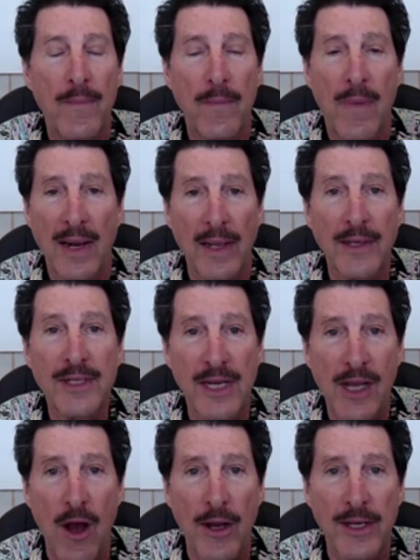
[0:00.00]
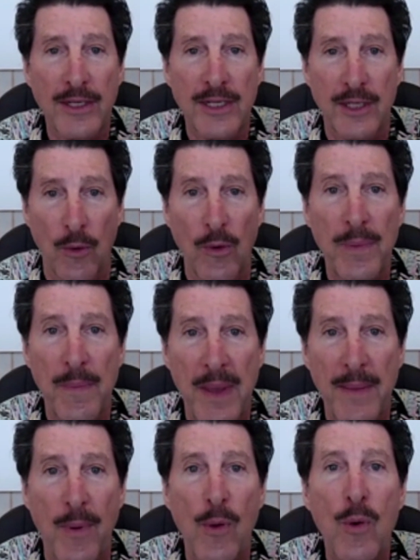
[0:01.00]
my listening audience, there will be
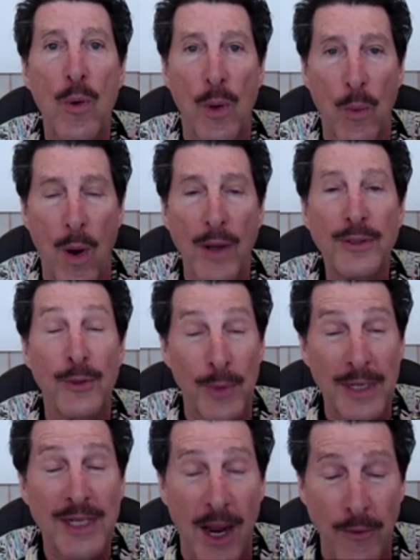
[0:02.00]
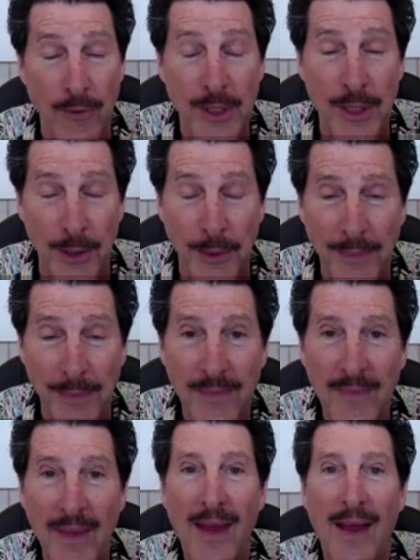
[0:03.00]
people who will want to reach out to you.
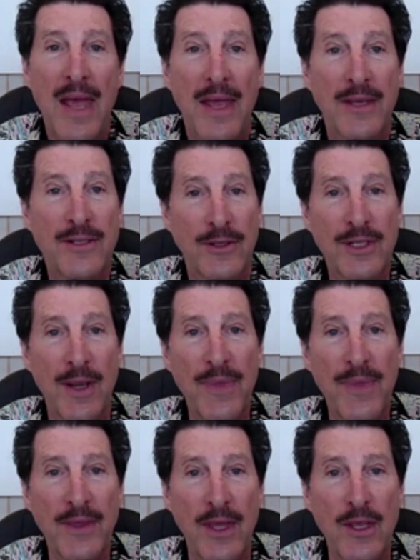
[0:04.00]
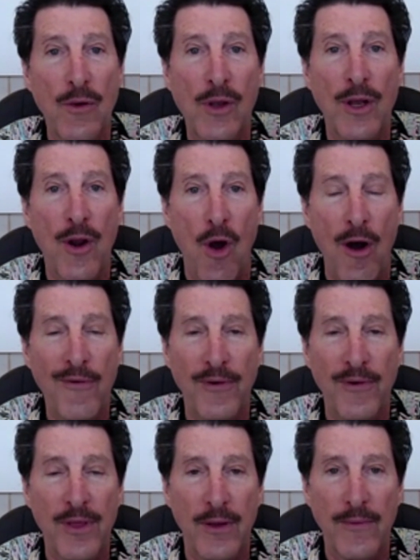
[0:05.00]
Is there something that you can
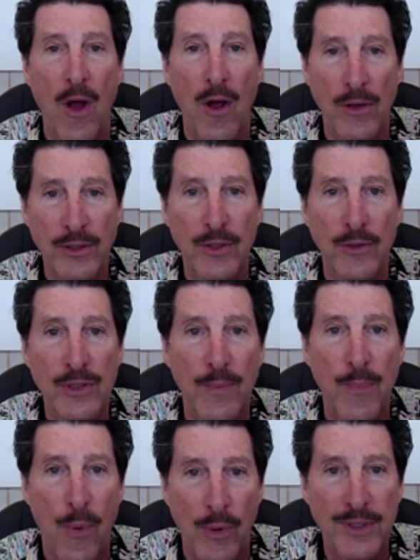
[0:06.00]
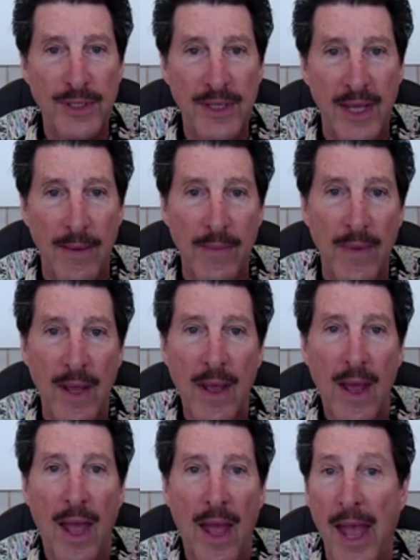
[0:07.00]
offer that also supports them
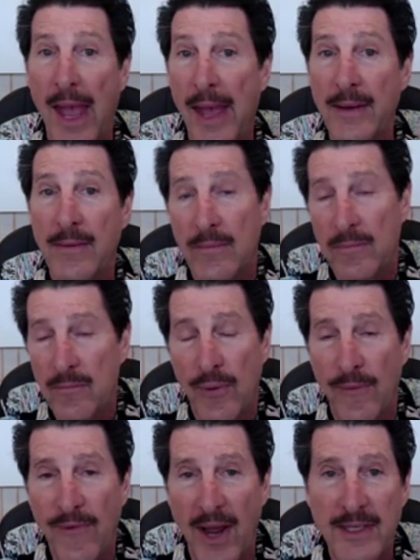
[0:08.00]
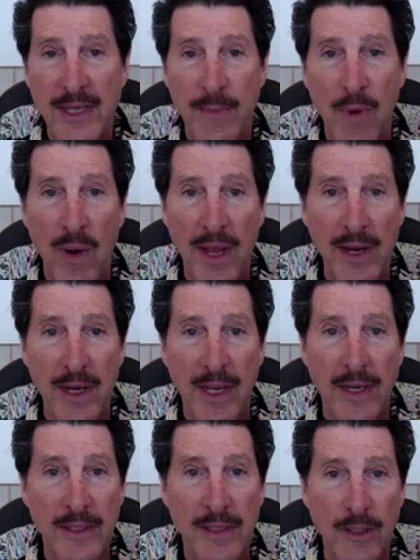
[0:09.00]
and provides them a way to
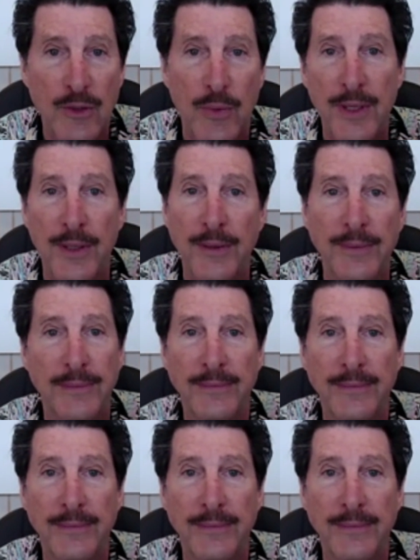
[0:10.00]
get in touch with you?